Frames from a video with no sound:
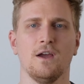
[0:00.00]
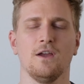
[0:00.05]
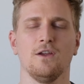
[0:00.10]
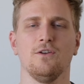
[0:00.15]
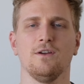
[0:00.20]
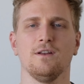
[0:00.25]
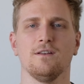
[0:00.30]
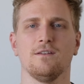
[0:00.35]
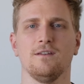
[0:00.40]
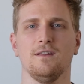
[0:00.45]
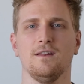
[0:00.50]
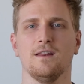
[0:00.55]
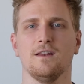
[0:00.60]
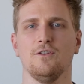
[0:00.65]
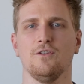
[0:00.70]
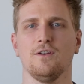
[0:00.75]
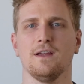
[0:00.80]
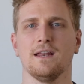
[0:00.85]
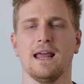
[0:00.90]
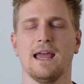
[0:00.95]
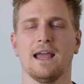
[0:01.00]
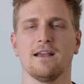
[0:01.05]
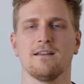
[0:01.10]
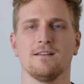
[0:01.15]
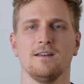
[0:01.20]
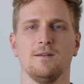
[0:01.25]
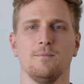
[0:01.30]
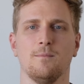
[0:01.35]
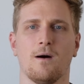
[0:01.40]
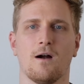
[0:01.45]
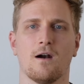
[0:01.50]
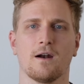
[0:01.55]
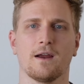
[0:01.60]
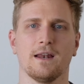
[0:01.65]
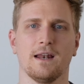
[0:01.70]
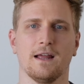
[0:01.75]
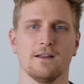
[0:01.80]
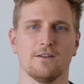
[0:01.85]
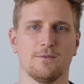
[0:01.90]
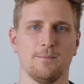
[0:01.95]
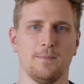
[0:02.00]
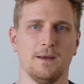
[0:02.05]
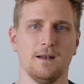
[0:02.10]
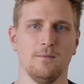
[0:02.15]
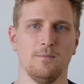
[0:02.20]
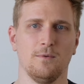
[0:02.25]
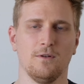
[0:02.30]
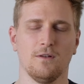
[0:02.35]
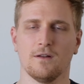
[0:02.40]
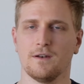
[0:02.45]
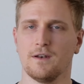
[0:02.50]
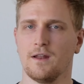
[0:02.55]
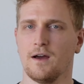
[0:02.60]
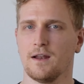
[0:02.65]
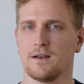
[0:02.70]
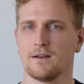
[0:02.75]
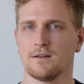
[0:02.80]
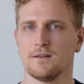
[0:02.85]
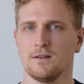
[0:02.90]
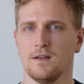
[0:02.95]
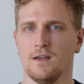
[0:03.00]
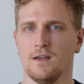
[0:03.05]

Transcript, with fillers: you can see that you can actually mark it as billable or not.